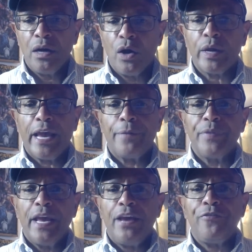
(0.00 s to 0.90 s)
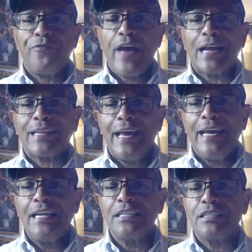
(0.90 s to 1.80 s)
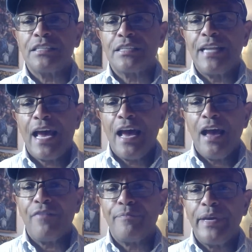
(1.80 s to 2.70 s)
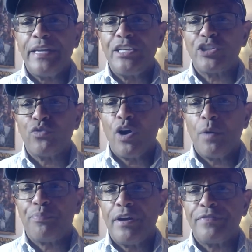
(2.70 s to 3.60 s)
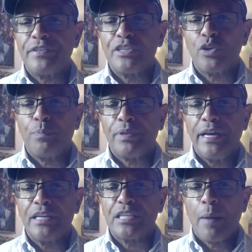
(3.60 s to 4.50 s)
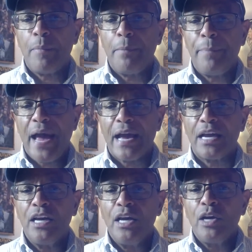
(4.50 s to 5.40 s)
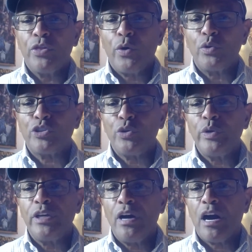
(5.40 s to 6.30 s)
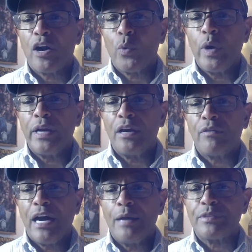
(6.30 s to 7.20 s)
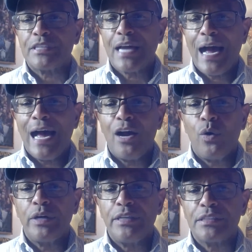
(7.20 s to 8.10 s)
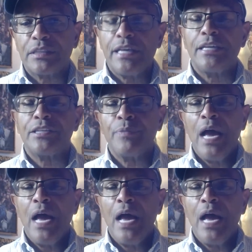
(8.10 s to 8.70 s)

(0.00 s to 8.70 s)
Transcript: Okay. In fact, Ainge doesn't have many strong preferences on players coming back, though shooting guard Quentin Grimes is high on his list.